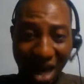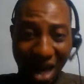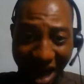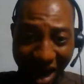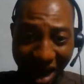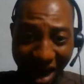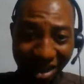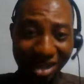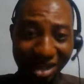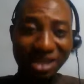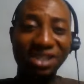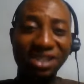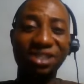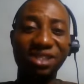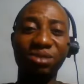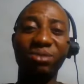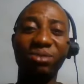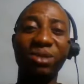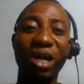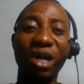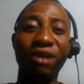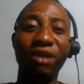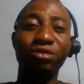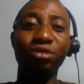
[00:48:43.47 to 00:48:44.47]
at least
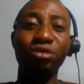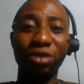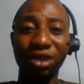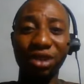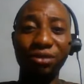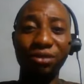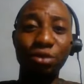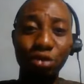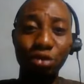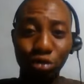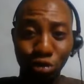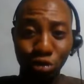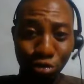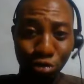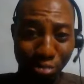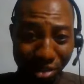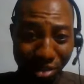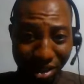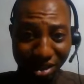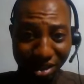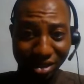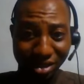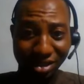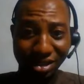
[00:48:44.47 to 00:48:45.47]
we have to give you 2
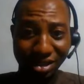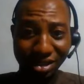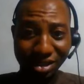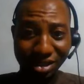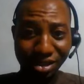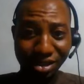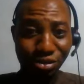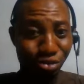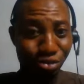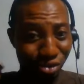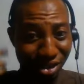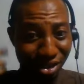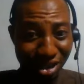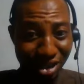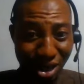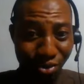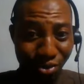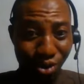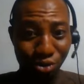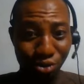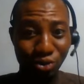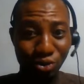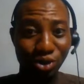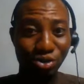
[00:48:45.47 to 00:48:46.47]
minutes to
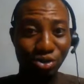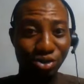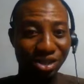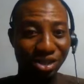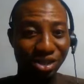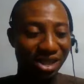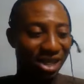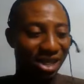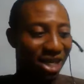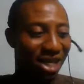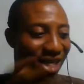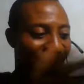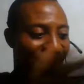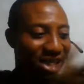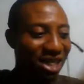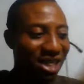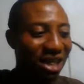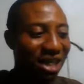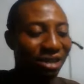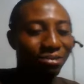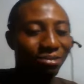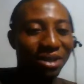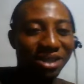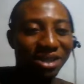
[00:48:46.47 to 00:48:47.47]
hear what you want to say.
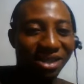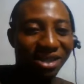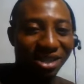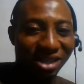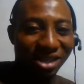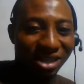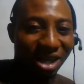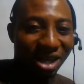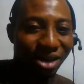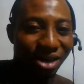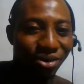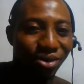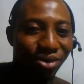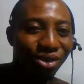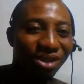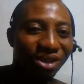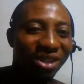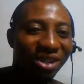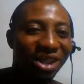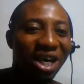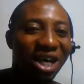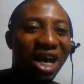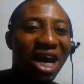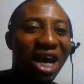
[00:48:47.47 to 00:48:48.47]
Either the person sit down or you
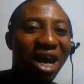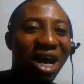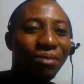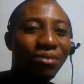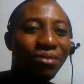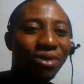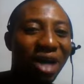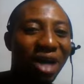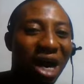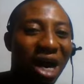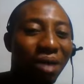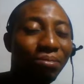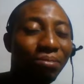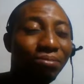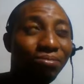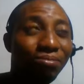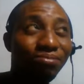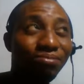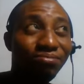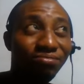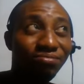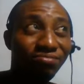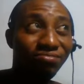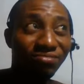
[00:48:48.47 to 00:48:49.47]
say,
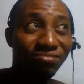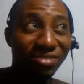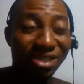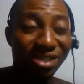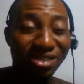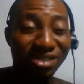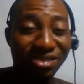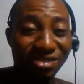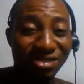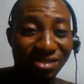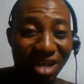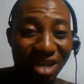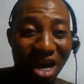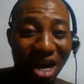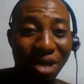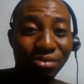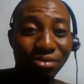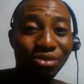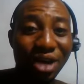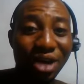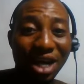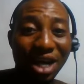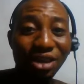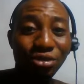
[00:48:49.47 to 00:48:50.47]

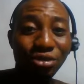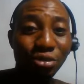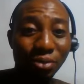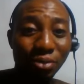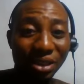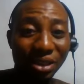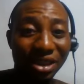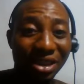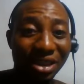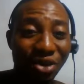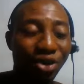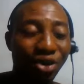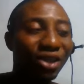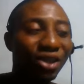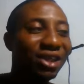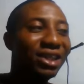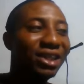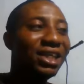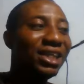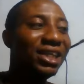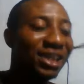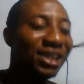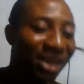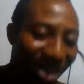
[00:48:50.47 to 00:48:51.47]
I'm trying to be in a
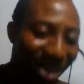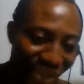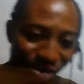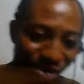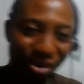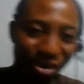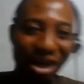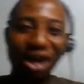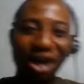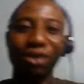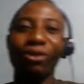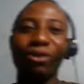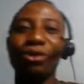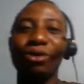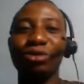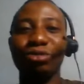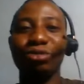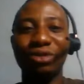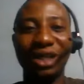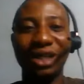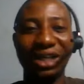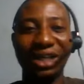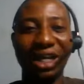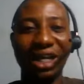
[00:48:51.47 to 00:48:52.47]
hurry. Then you can go
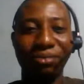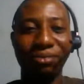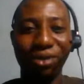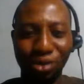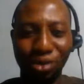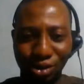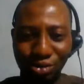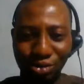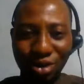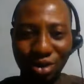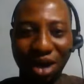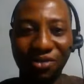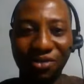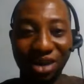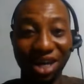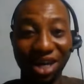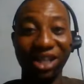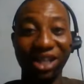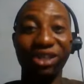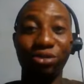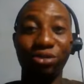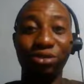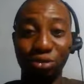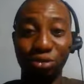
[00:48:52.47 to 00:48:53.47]
together because you have
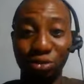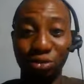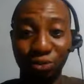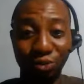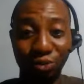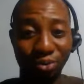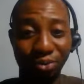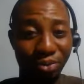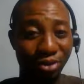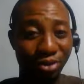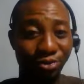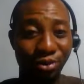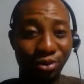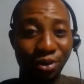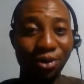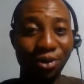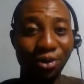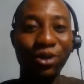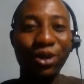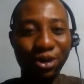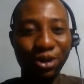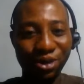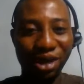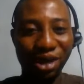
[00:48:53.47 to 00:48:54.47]
already two before.
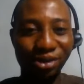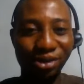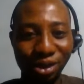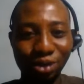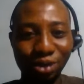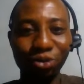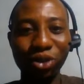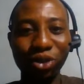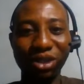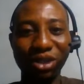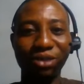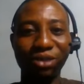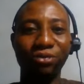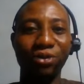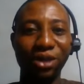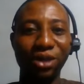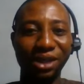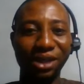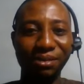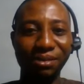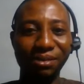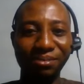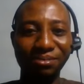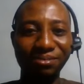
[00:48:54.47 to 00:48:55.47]
You are just waiting
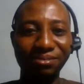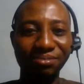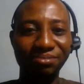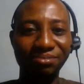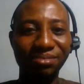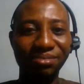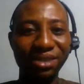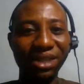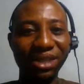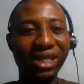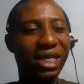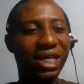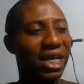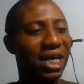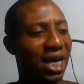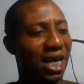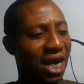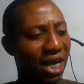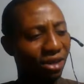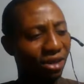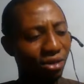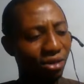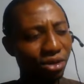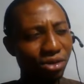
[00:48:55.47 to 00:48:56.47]
for him.
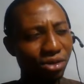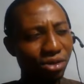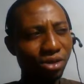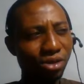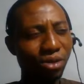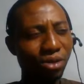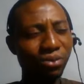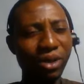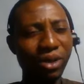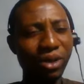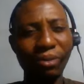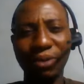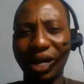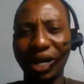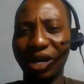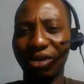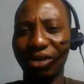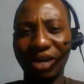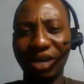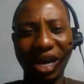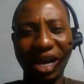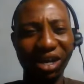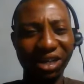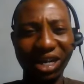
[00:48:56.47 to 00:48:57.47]
I know you somewhere,
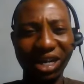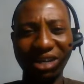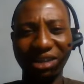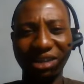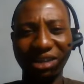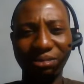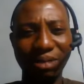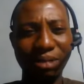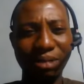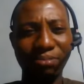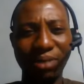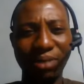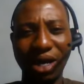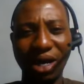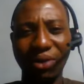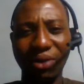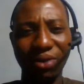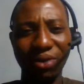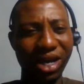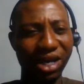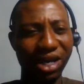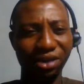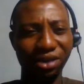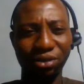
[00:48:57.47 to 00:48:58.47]
but I can't remember
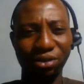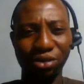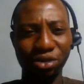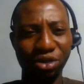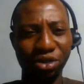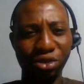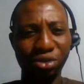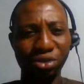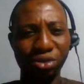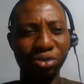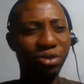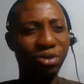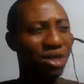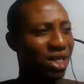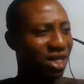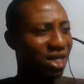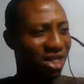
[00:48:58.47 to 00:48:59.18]
where I knows you.